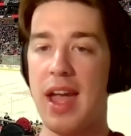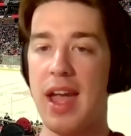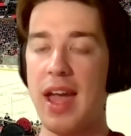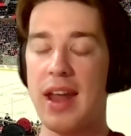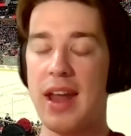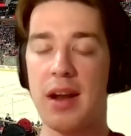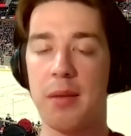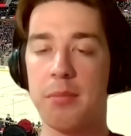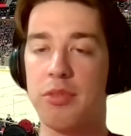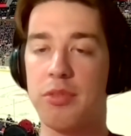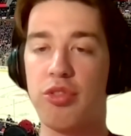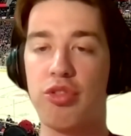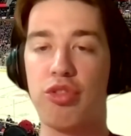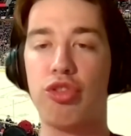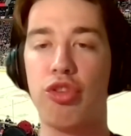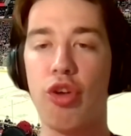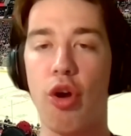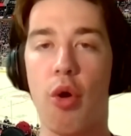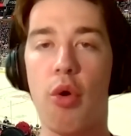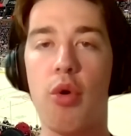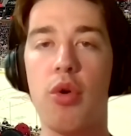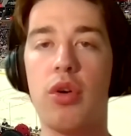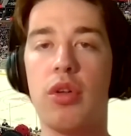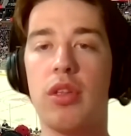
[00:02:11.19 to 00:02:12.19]
And I'm
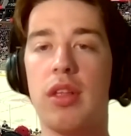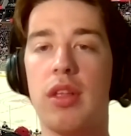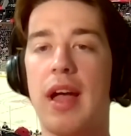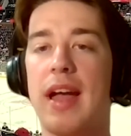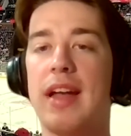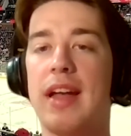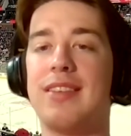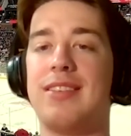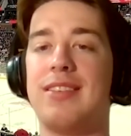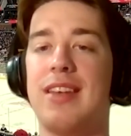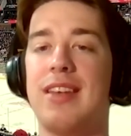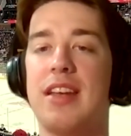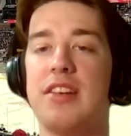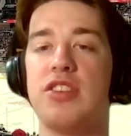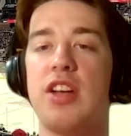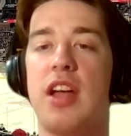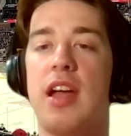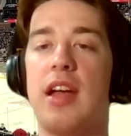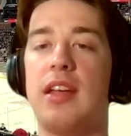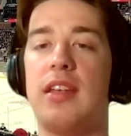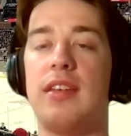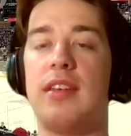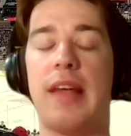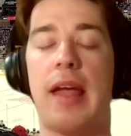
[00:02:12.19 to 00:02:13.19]
so glad
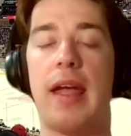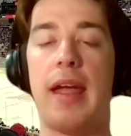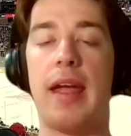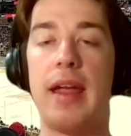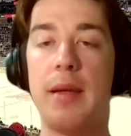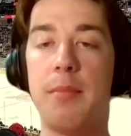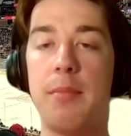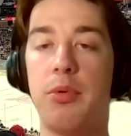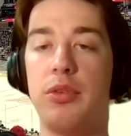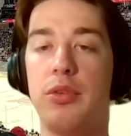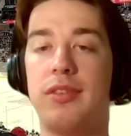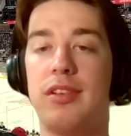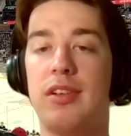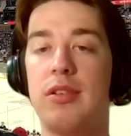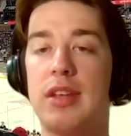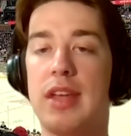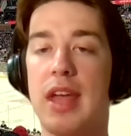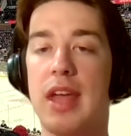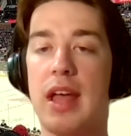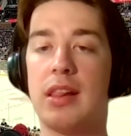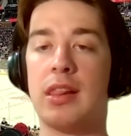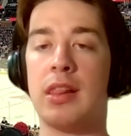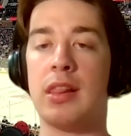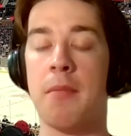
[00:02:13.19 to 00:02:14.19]
Zajac is able to
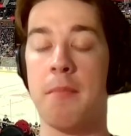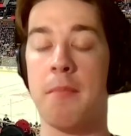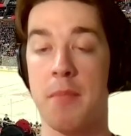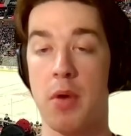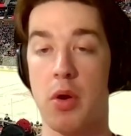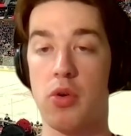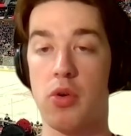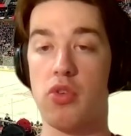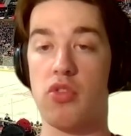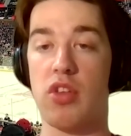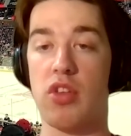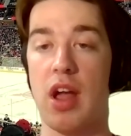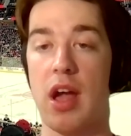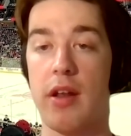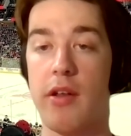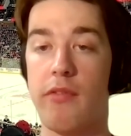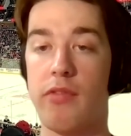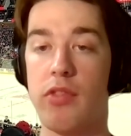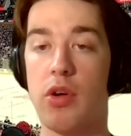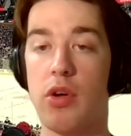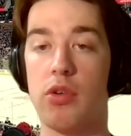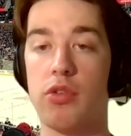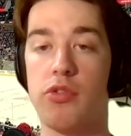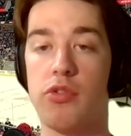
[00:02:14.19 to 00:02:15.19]
get the most out
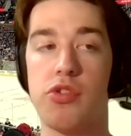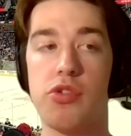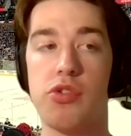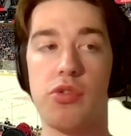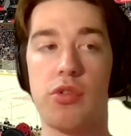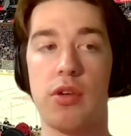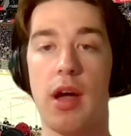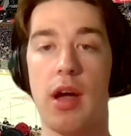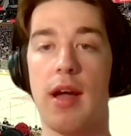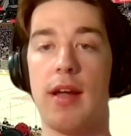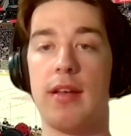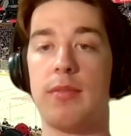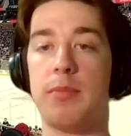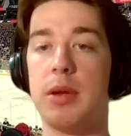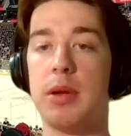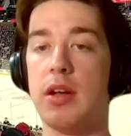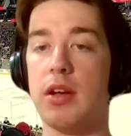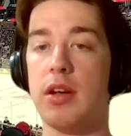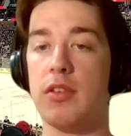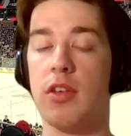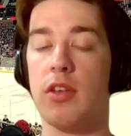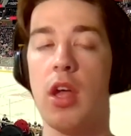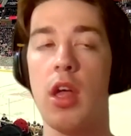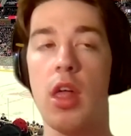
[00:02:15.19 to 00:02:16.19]
of those two guys,
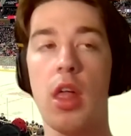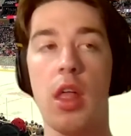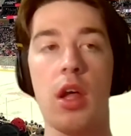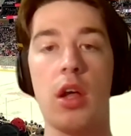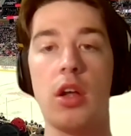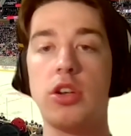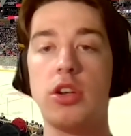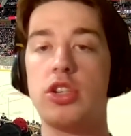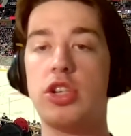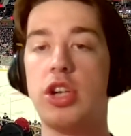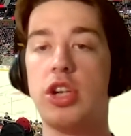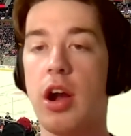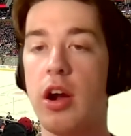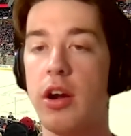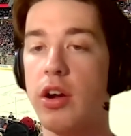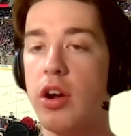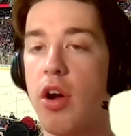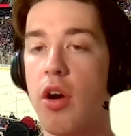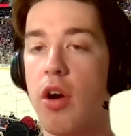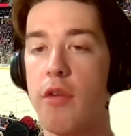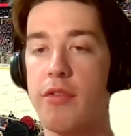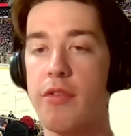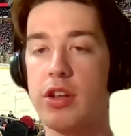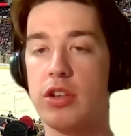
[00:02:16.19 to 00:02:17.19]
because
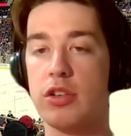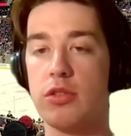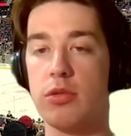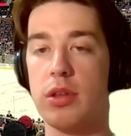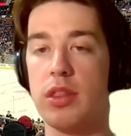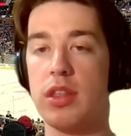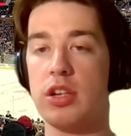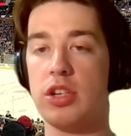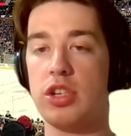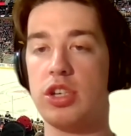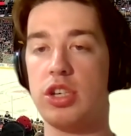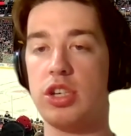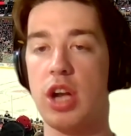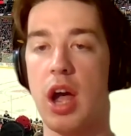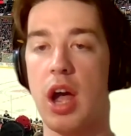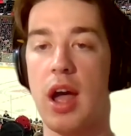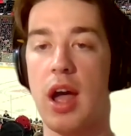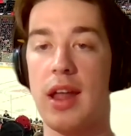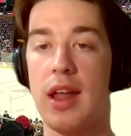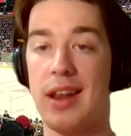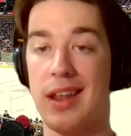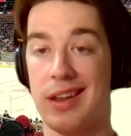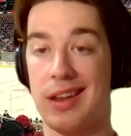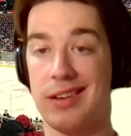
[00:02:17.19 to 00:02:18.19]
Sharangovich with his
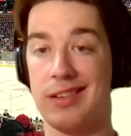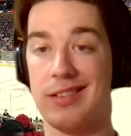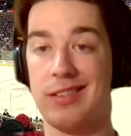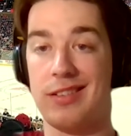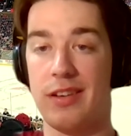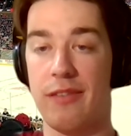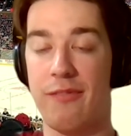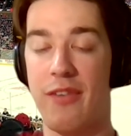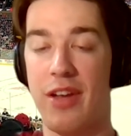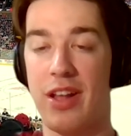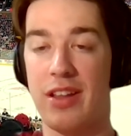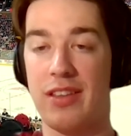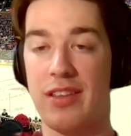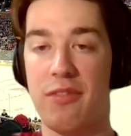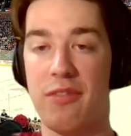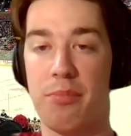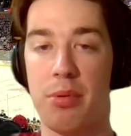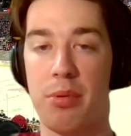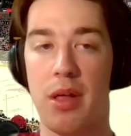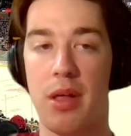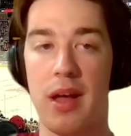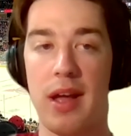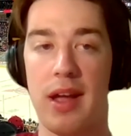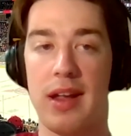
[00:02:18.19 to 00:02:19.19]
shot and his defensive
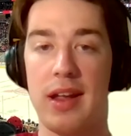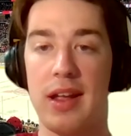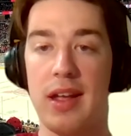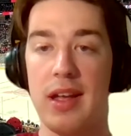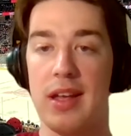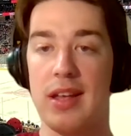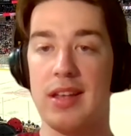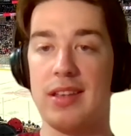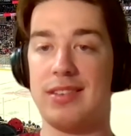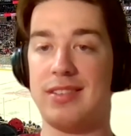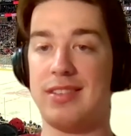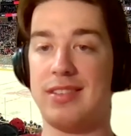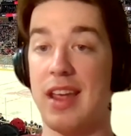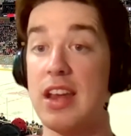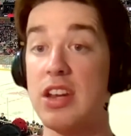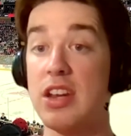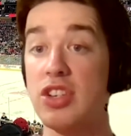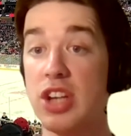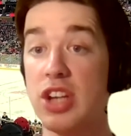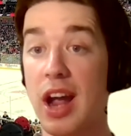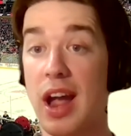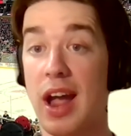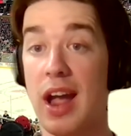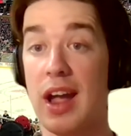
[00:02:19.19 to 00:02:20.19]
play,
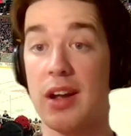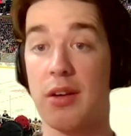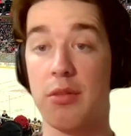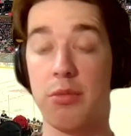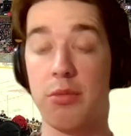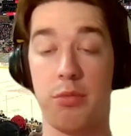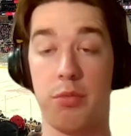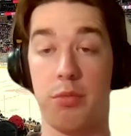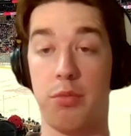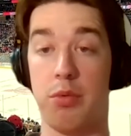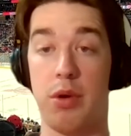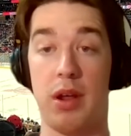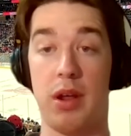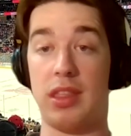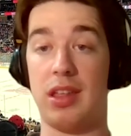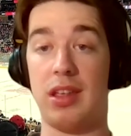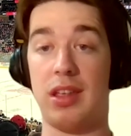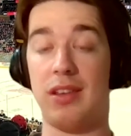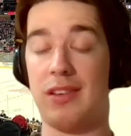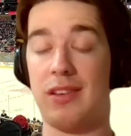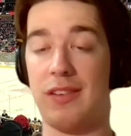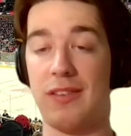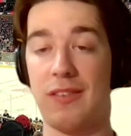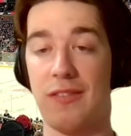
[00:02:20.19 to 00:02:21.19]
Zajac with
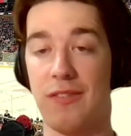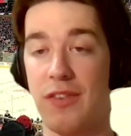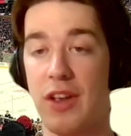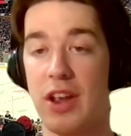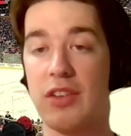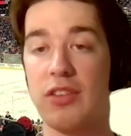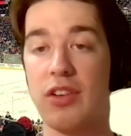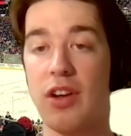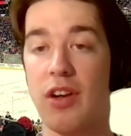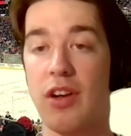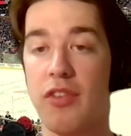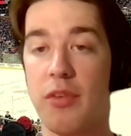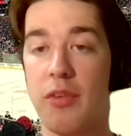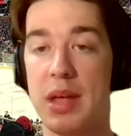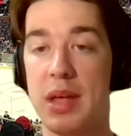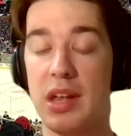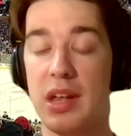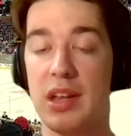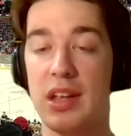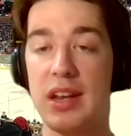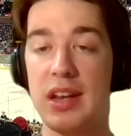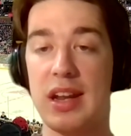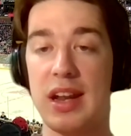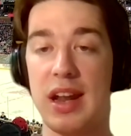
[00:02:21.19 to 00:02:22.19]
his face-off
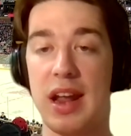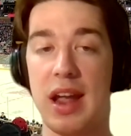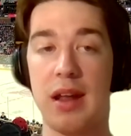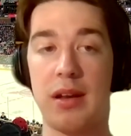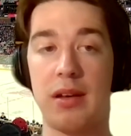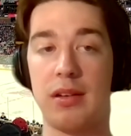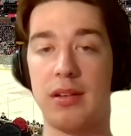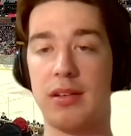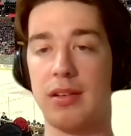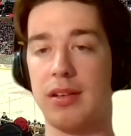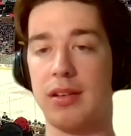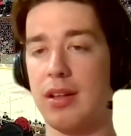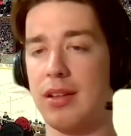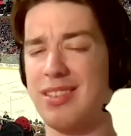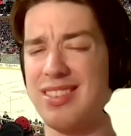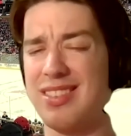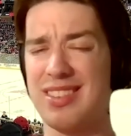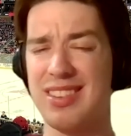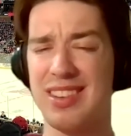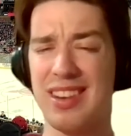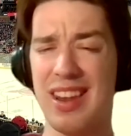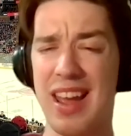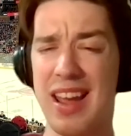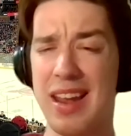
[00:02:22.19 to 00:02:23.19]
ability and
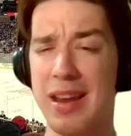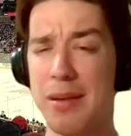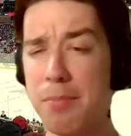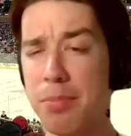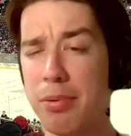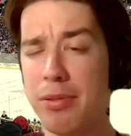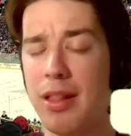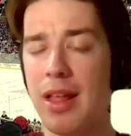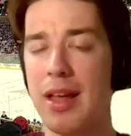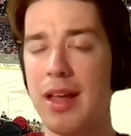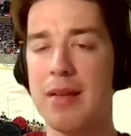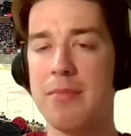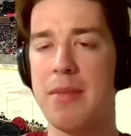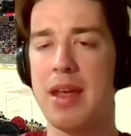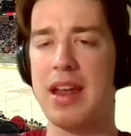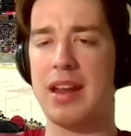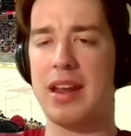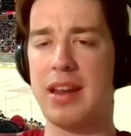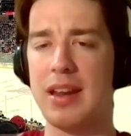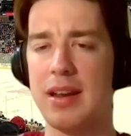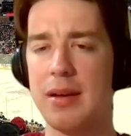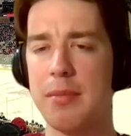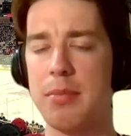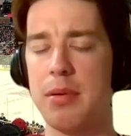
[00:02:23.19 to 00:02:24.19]
slight
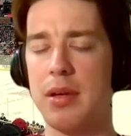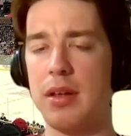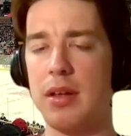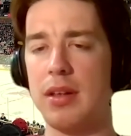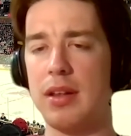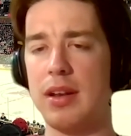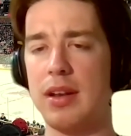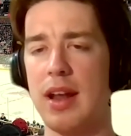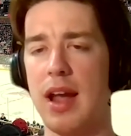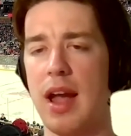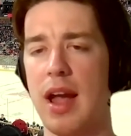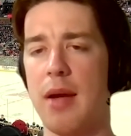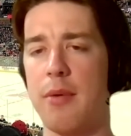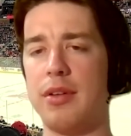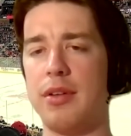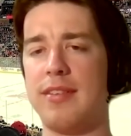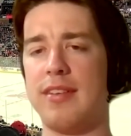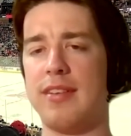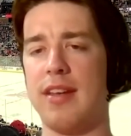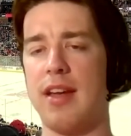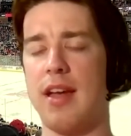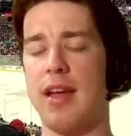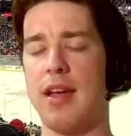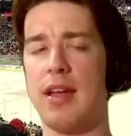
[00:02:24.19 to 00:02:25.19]
playmaking ability, I would
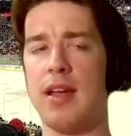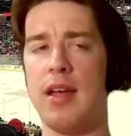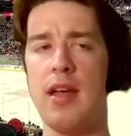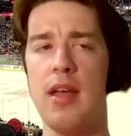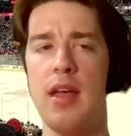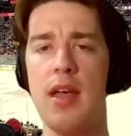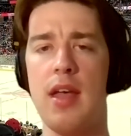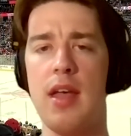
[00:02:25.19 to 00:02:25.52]
say,